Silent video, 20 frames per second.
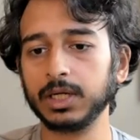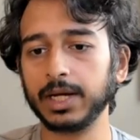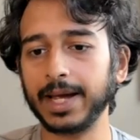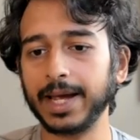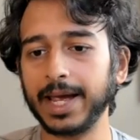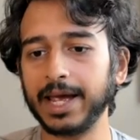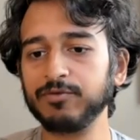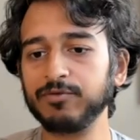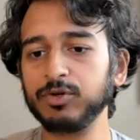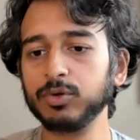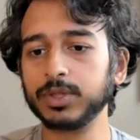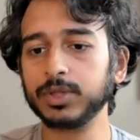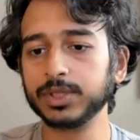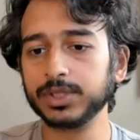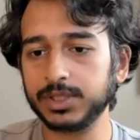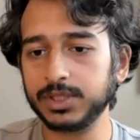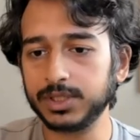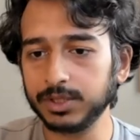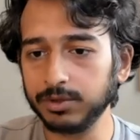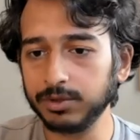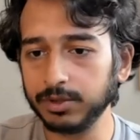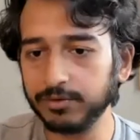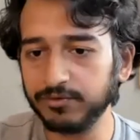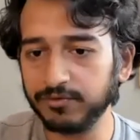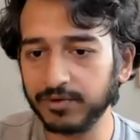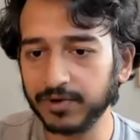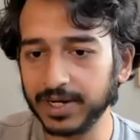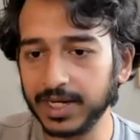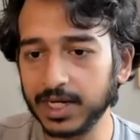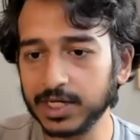Have you considered
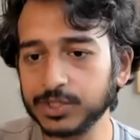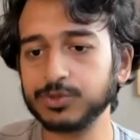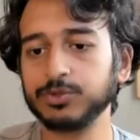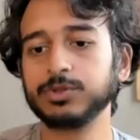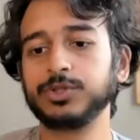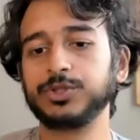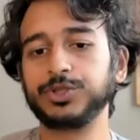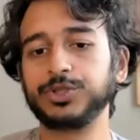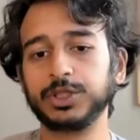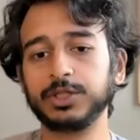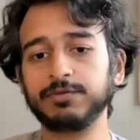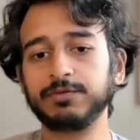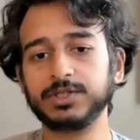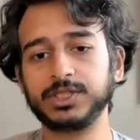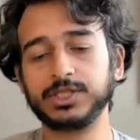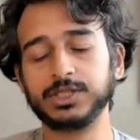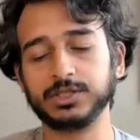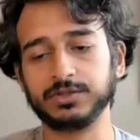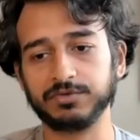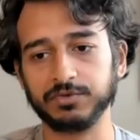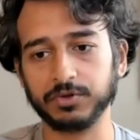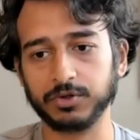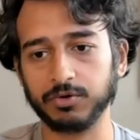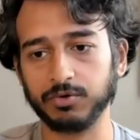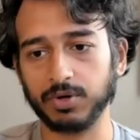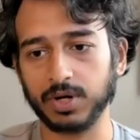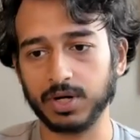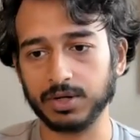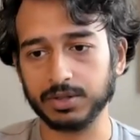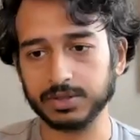financial services for
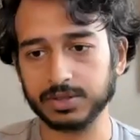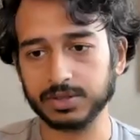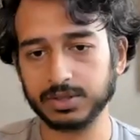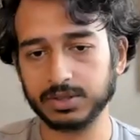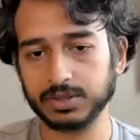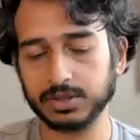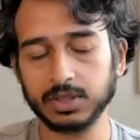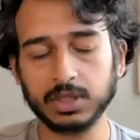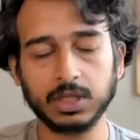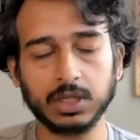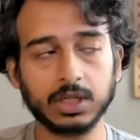creators?